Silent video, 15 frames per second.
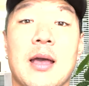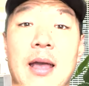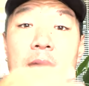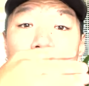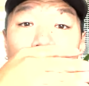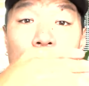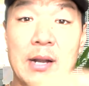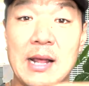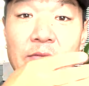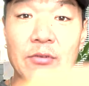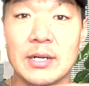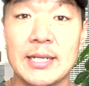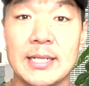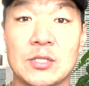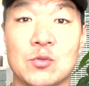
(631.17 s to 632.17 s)
whatever
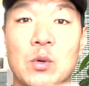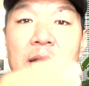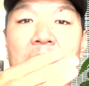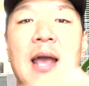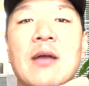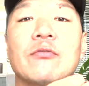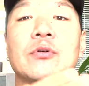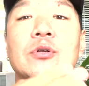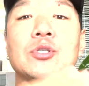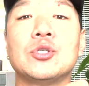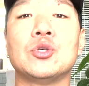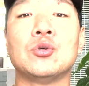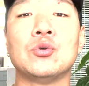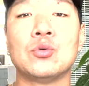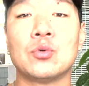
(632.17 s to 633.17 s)
it is whatever
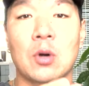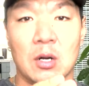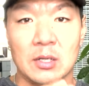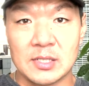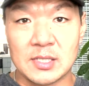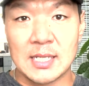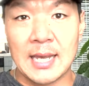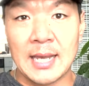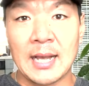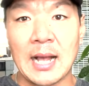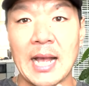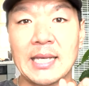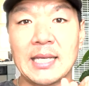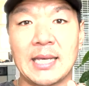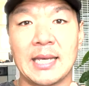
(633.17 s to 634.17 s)
you are saying
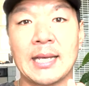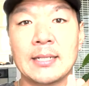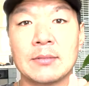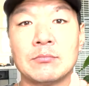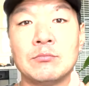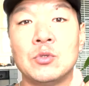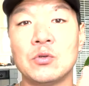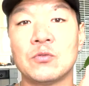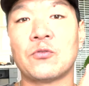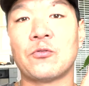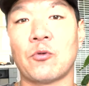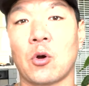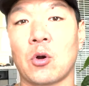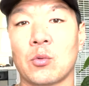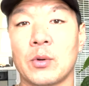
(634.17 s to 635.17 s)
I can't move
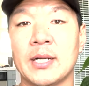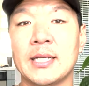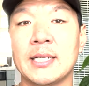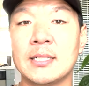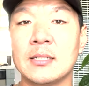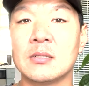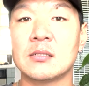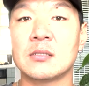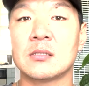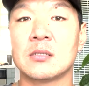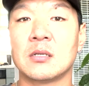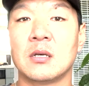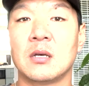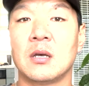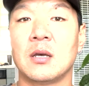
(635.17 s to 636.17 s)
forward is
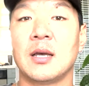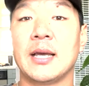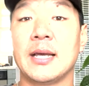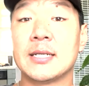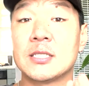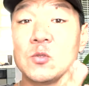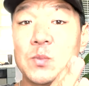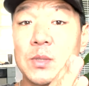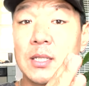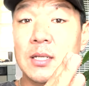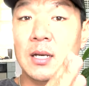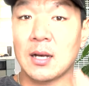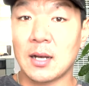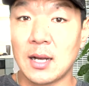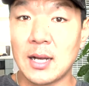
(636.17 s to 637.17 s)
it's
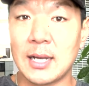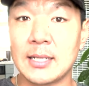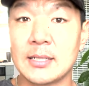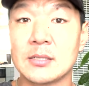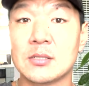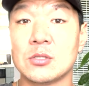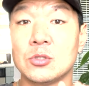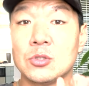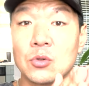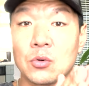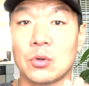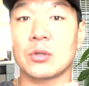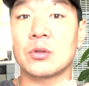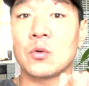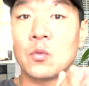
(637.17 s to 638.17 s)
because
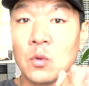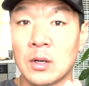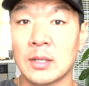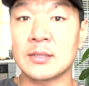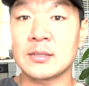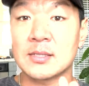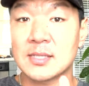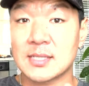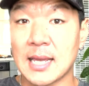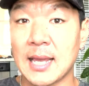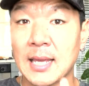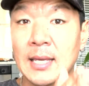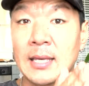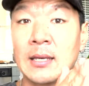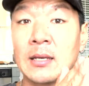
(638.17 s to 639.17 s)
you're the one
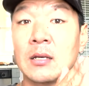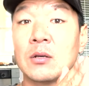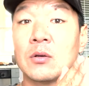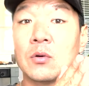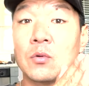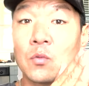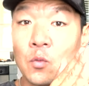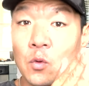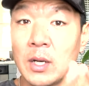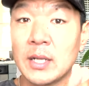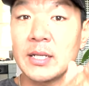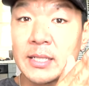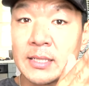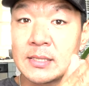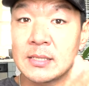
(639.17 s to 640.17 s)
saying
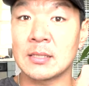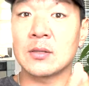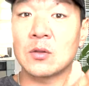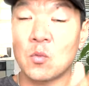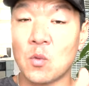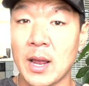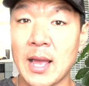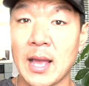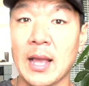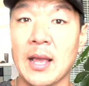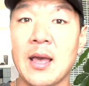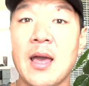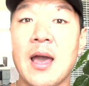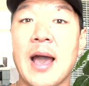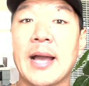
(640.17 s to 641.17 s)
what is in the way.
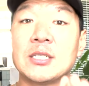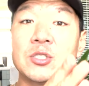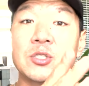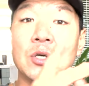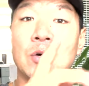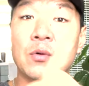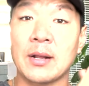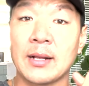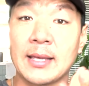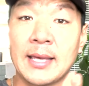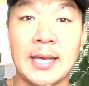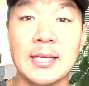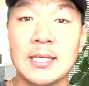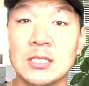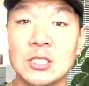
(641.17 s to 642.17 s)
I don't
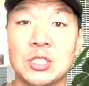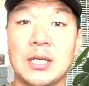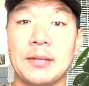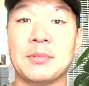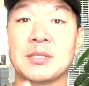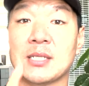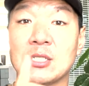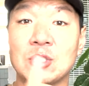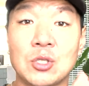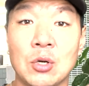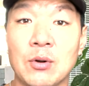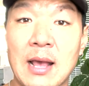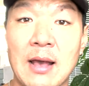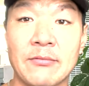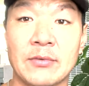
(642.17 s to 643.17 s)
can't get in shape because I
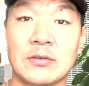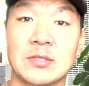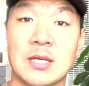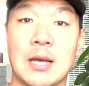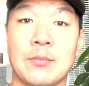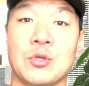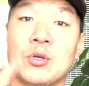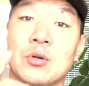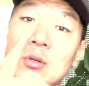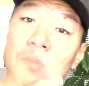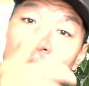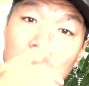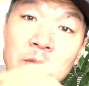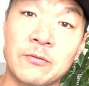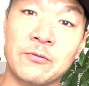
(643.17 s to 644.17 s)
don't have enough time. You're the
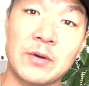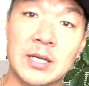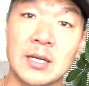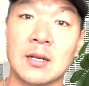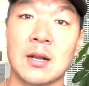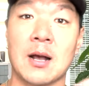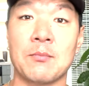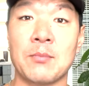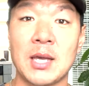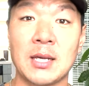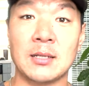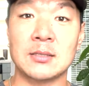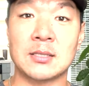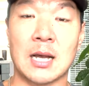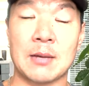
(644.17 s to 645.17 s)
one fucking not
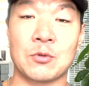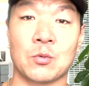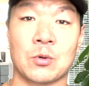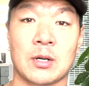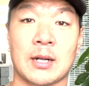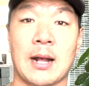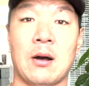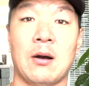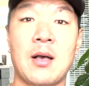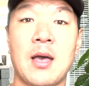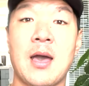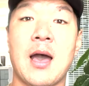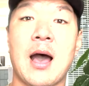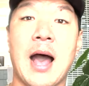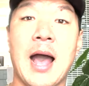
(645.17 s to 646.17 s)
making time to work out.
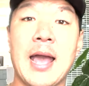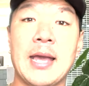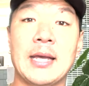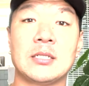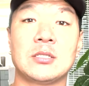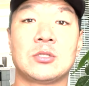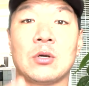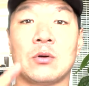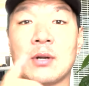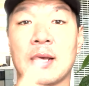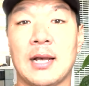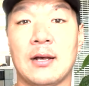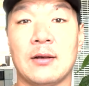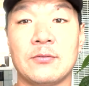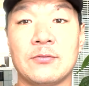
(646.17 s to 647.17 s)
I don't
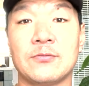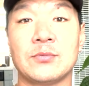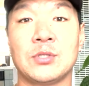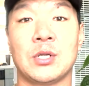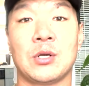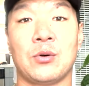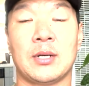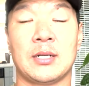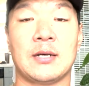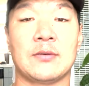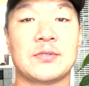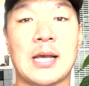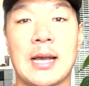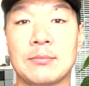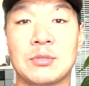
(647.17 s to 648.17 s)
have, you know, enough
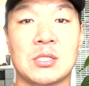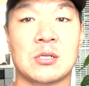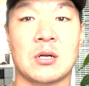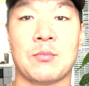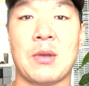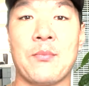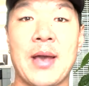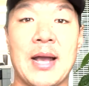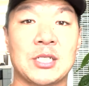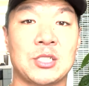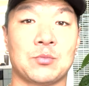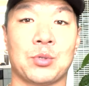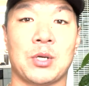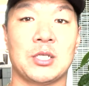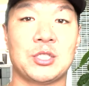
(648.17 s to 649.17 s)
time to start my
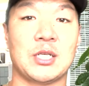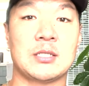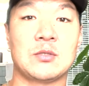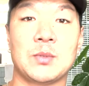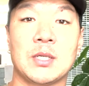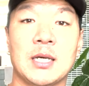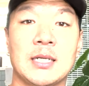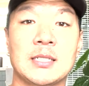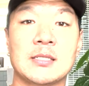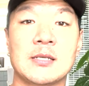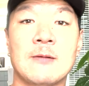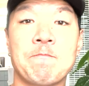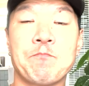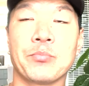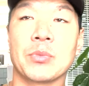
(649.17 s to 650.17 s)
passion project because
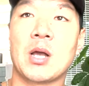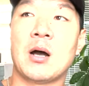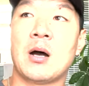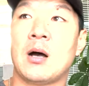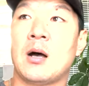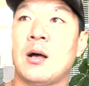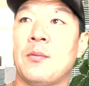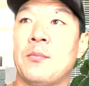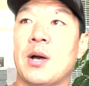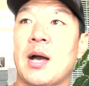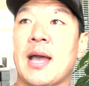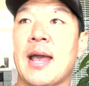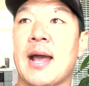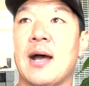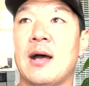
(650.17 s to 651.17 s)
um,
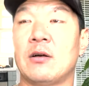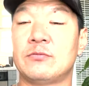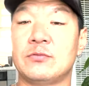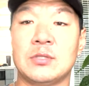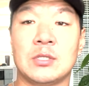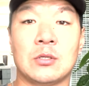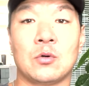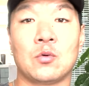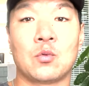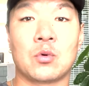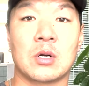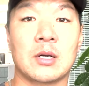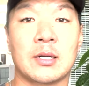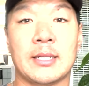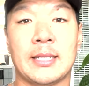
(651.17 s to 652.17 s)
I have, you know,
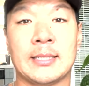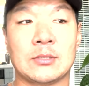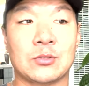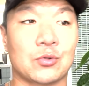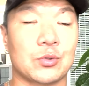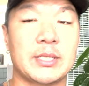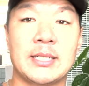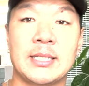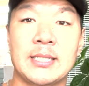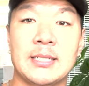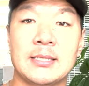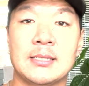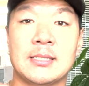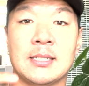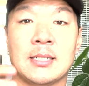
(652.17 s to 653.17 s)
work and three
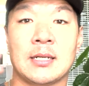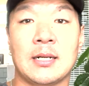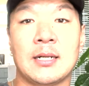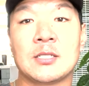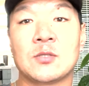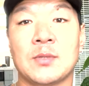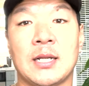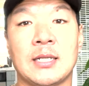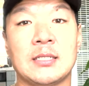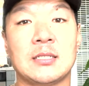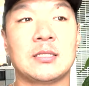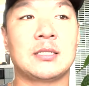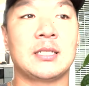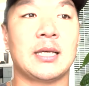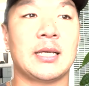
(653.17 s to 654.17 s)
kids and a husband I need
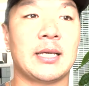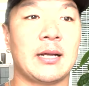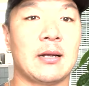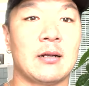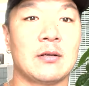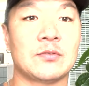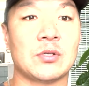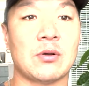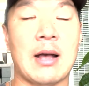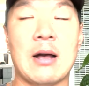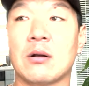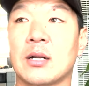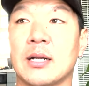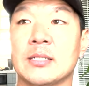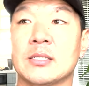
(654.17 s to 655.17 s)
to take care of. So how
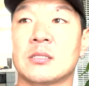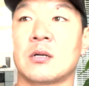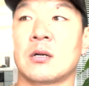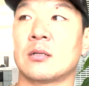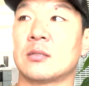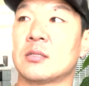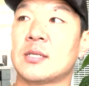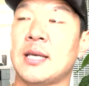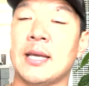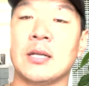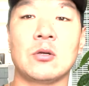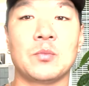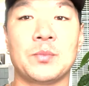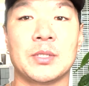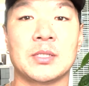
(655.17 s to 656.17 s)
could I start this
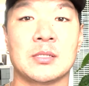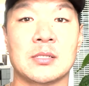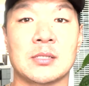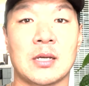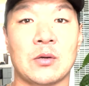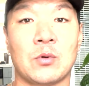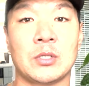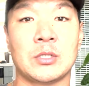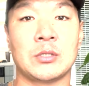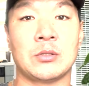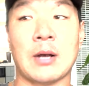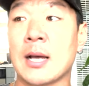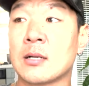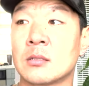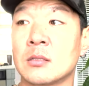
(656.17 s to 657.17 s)
candle business I want to do?
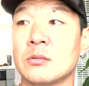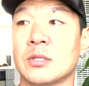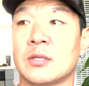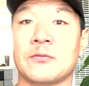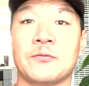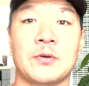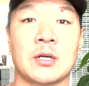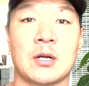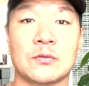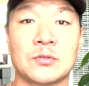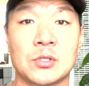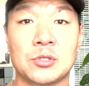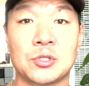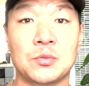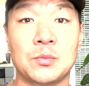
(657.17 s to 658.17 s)
I don't know. Get the fuck off
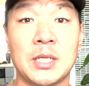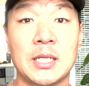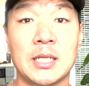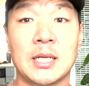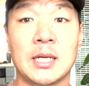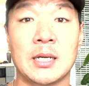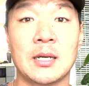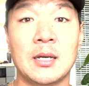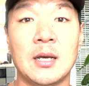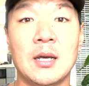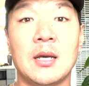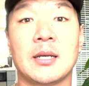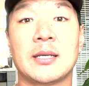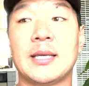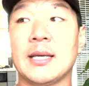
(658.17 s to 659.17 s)
social media
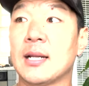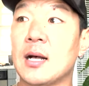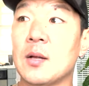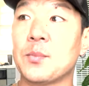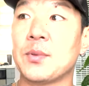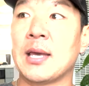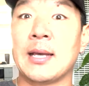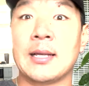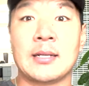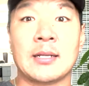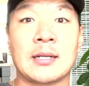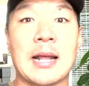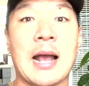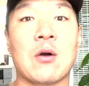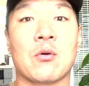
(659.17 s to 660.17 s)
get up at
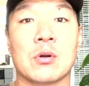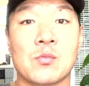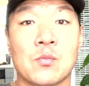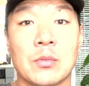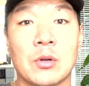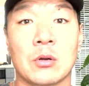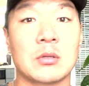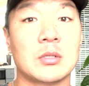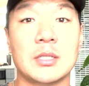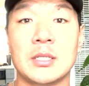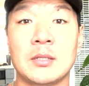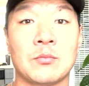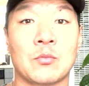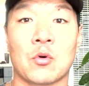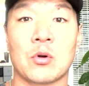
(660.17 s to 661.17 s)
an hour
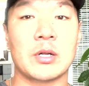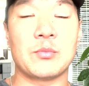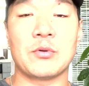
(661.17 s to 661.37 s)
early morning